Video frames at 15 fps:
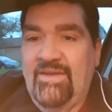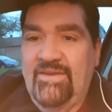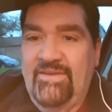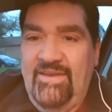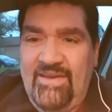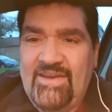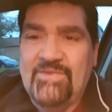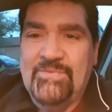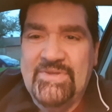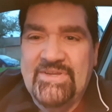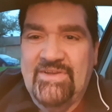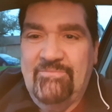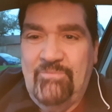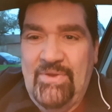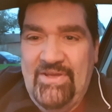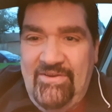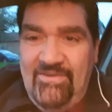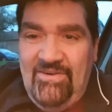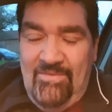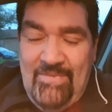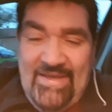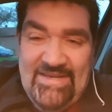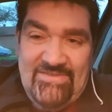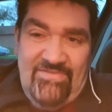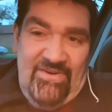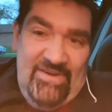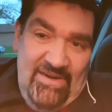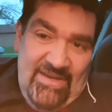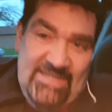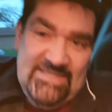yeah, we got on. We had a
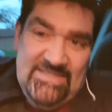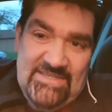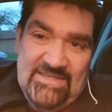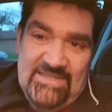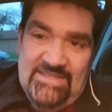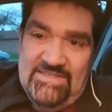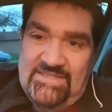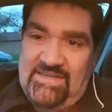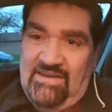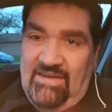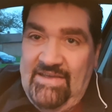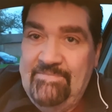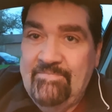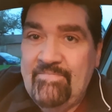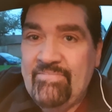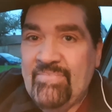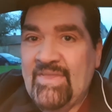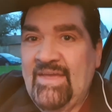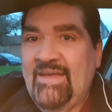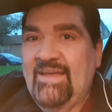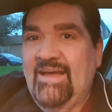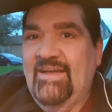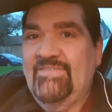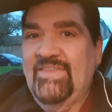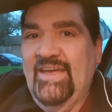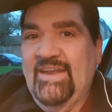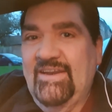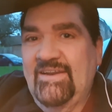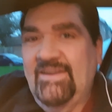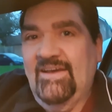very nice time. And
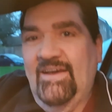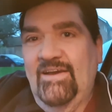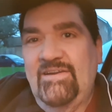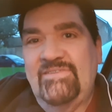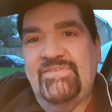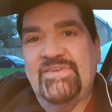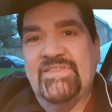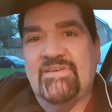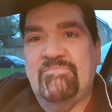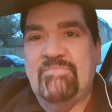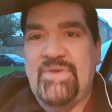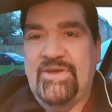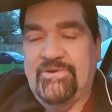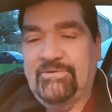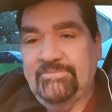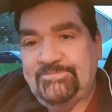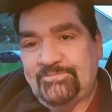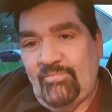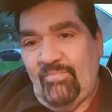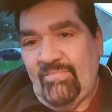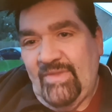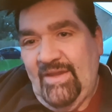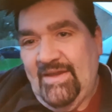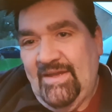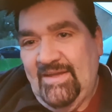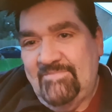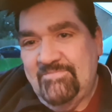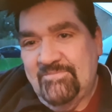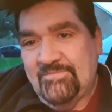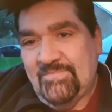then over the meal,
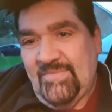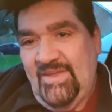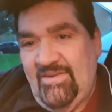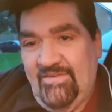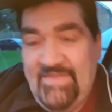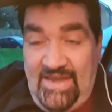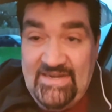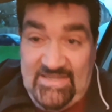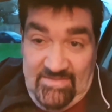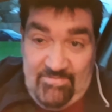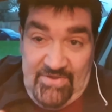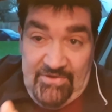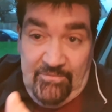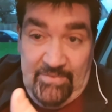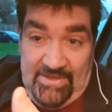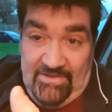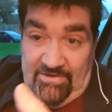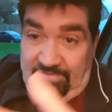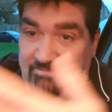you know, at the end of the meal, we got